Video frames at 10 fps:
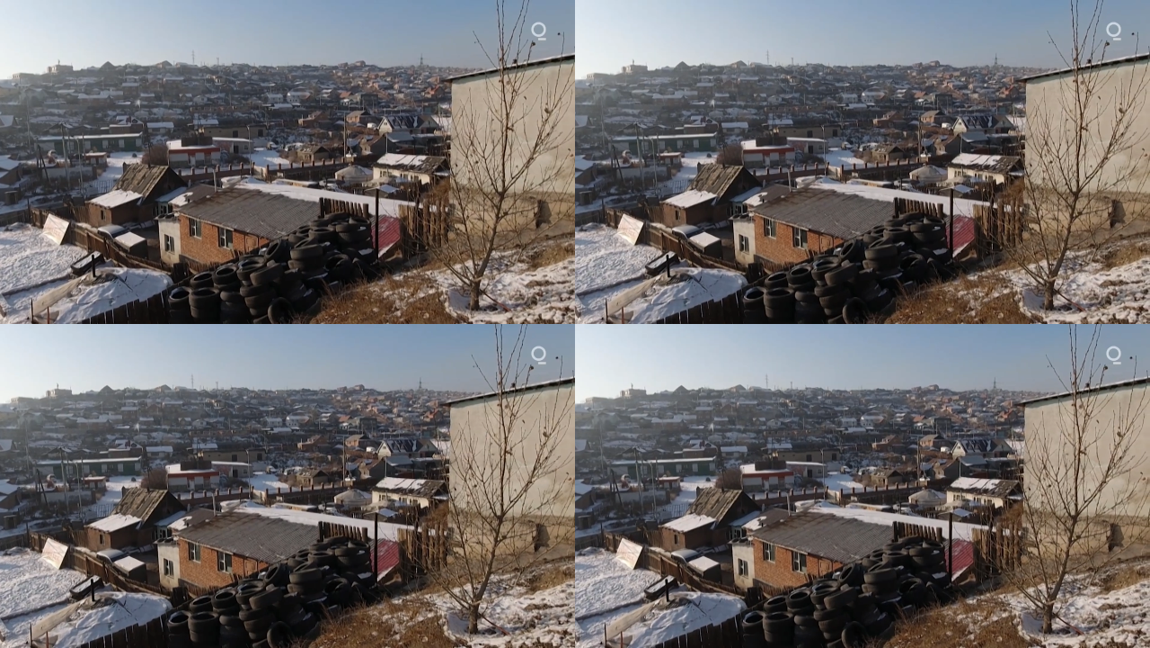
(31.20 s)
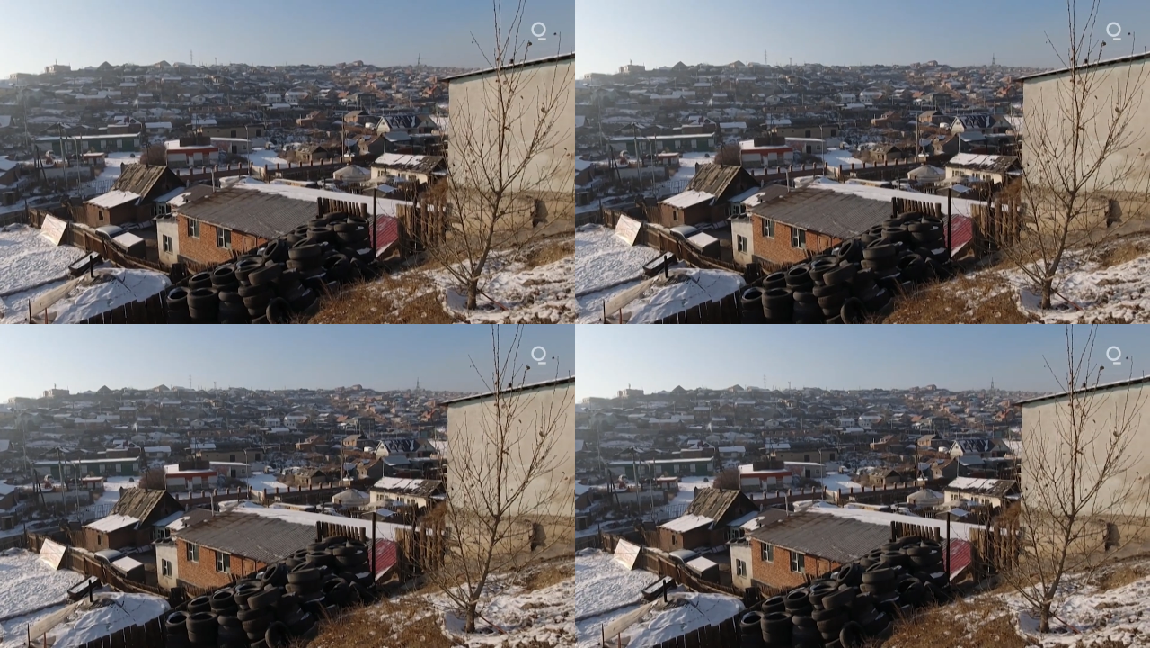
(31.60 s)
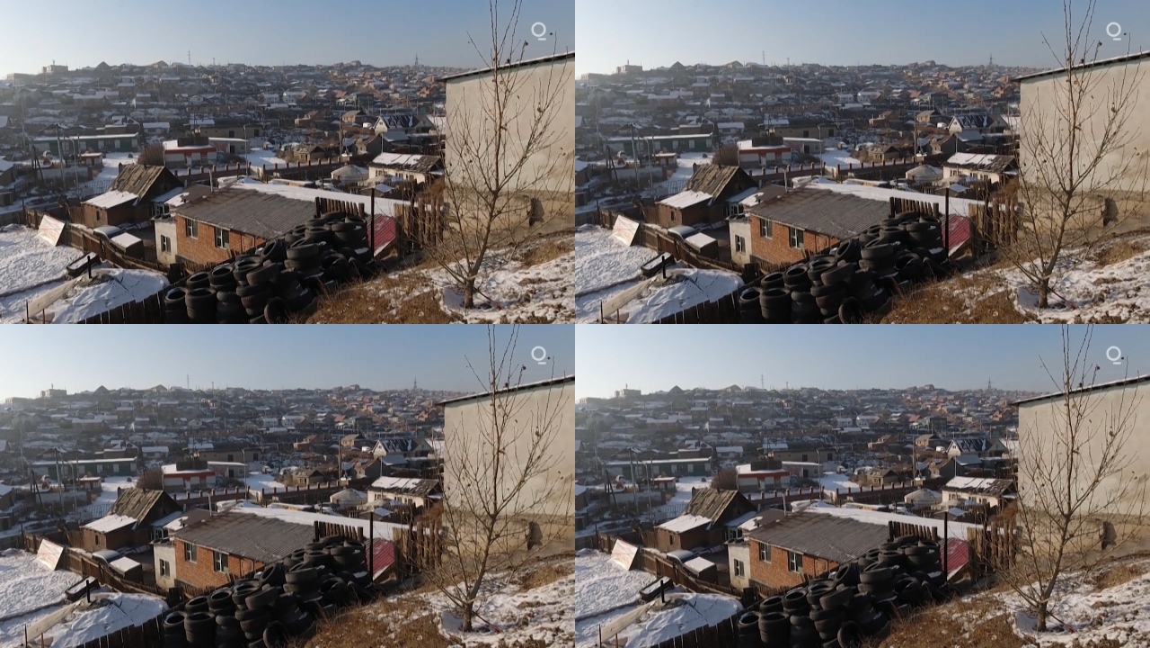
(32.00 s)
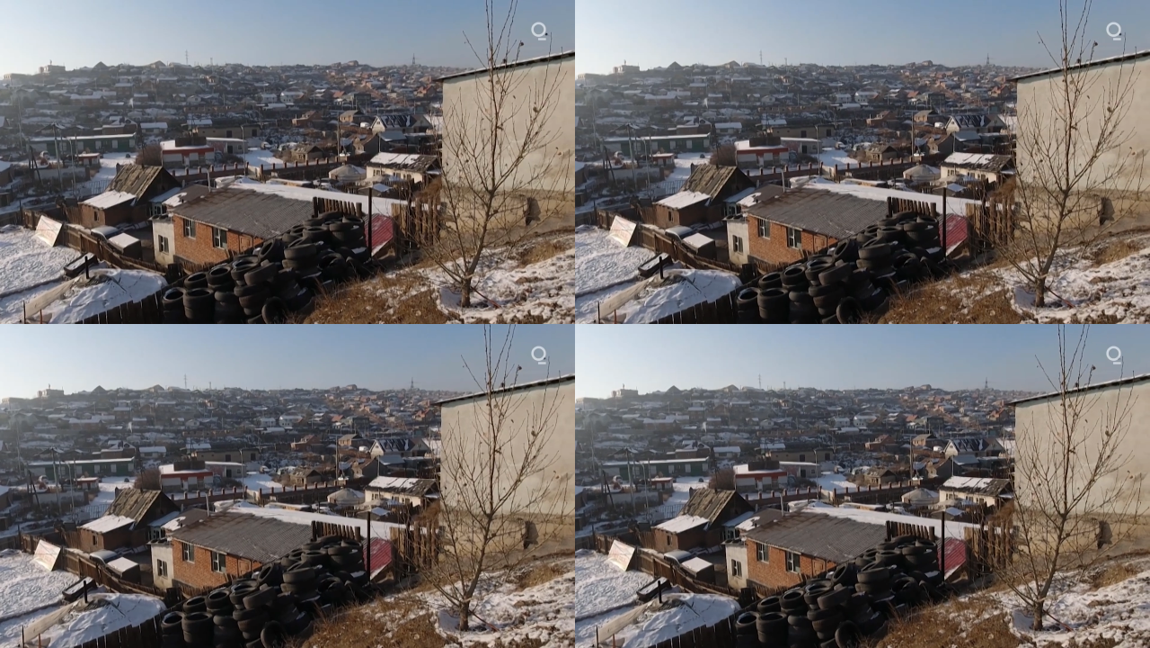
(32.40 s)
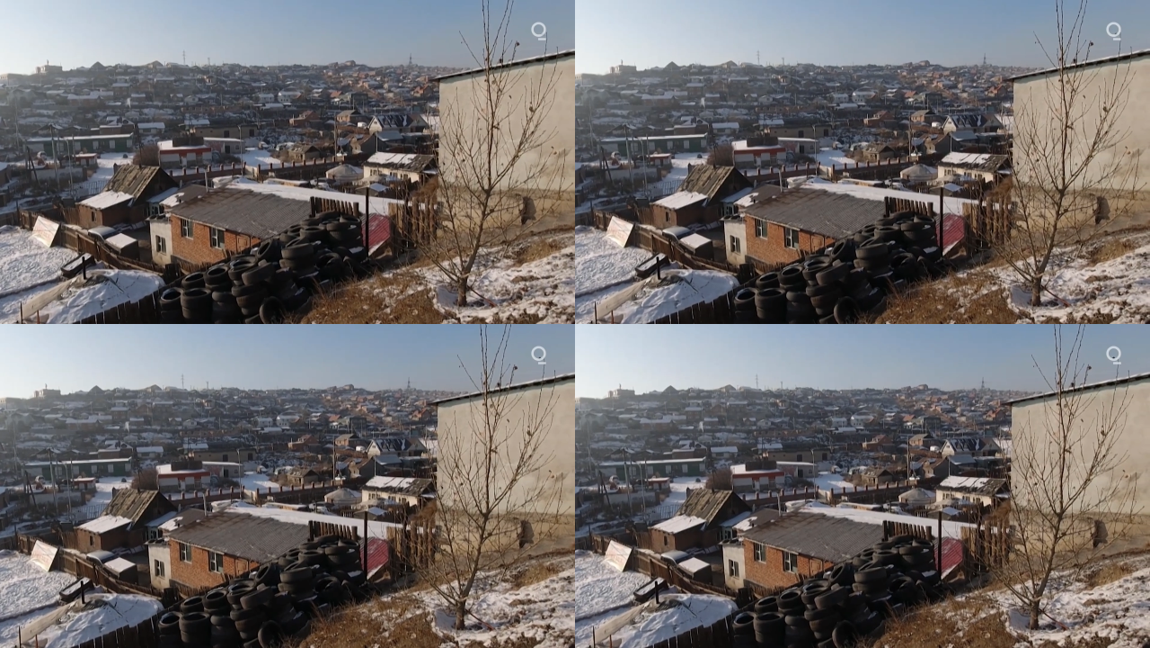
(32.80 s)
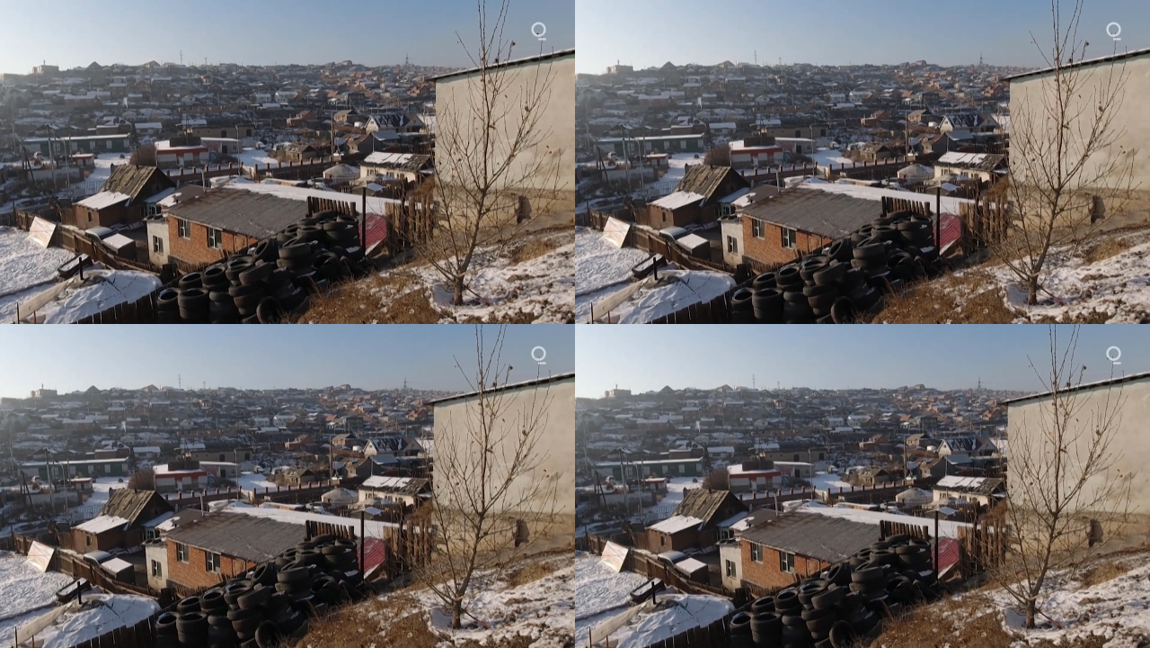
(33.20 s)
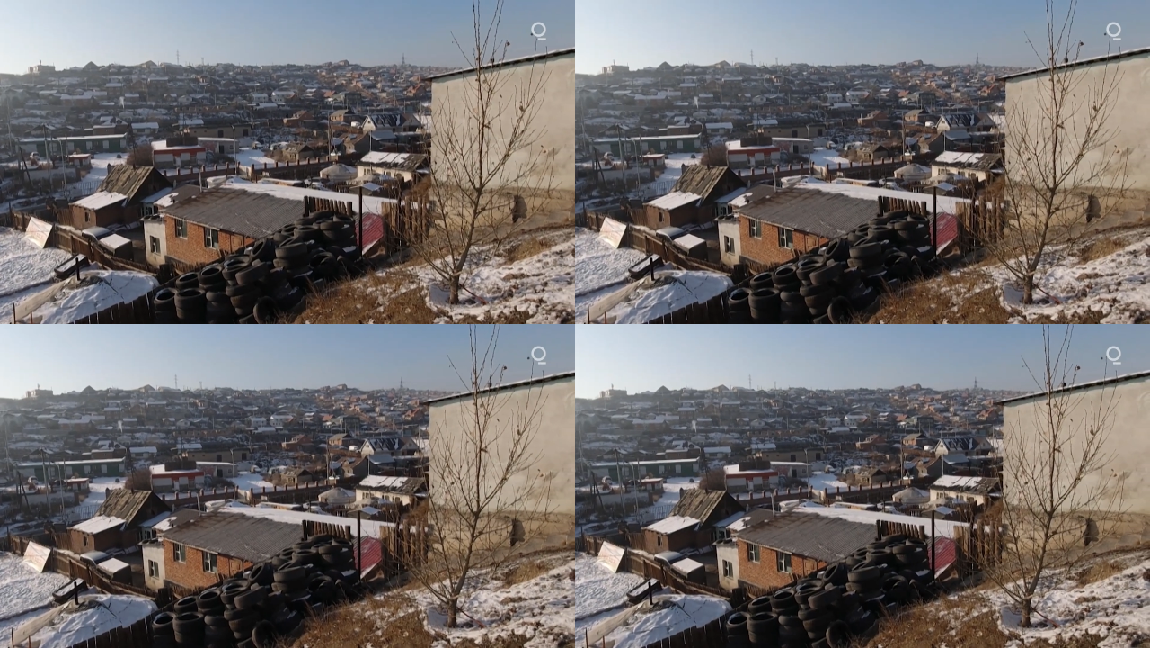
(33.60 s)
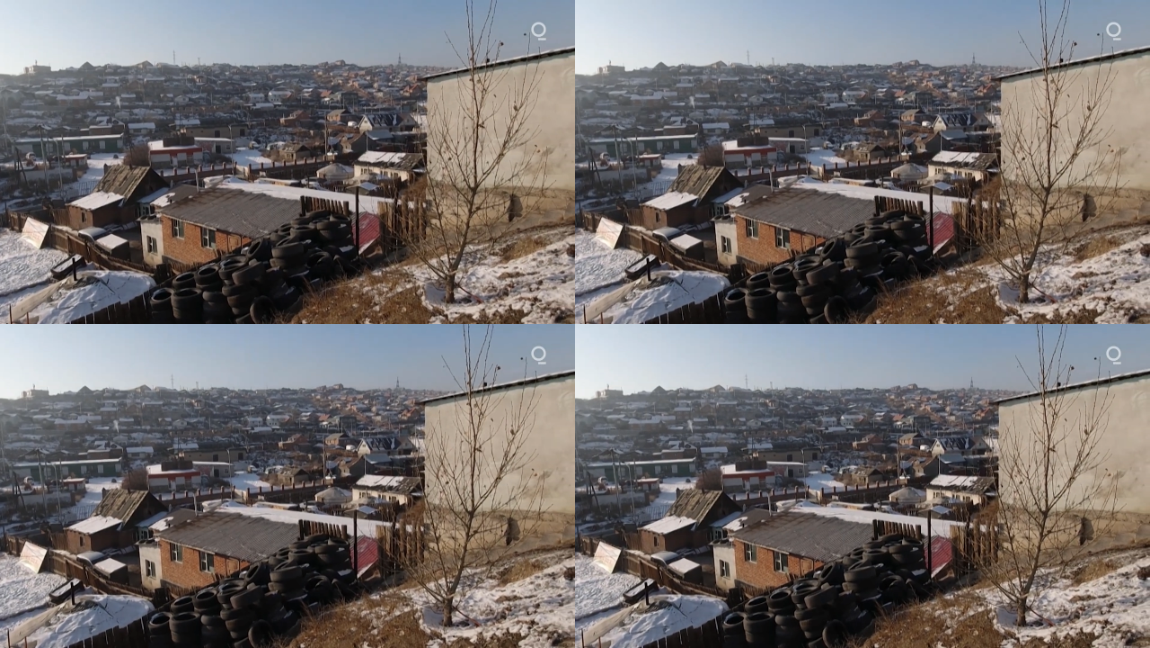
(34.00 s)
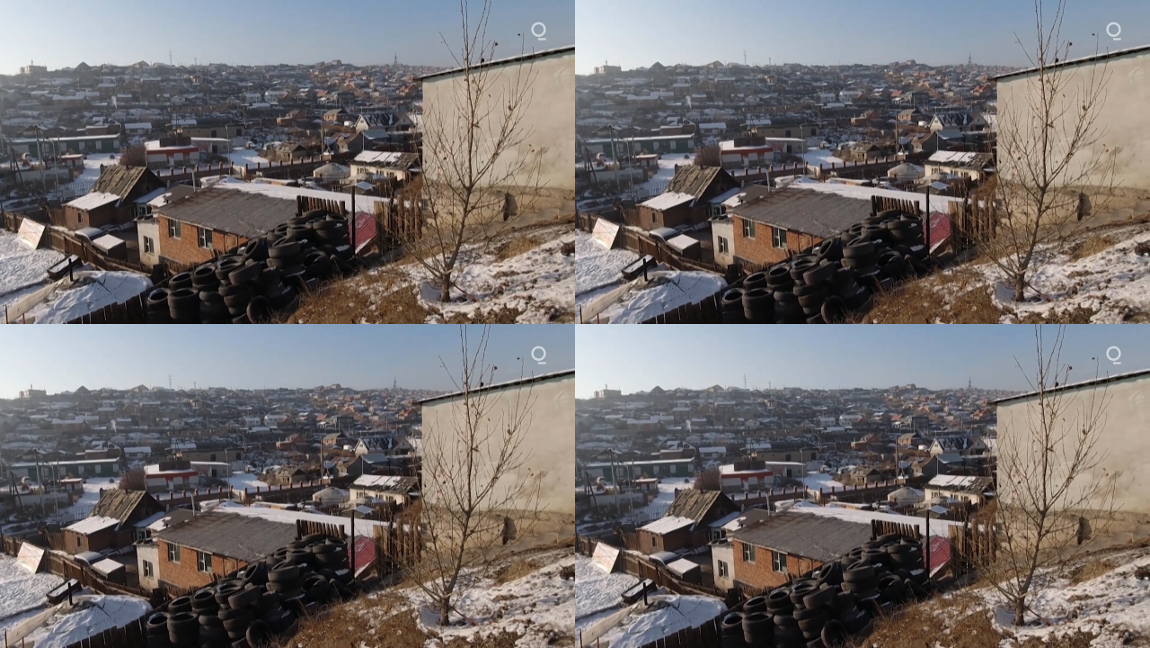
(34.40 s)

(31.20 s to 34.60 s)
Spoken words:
(no speaker visible)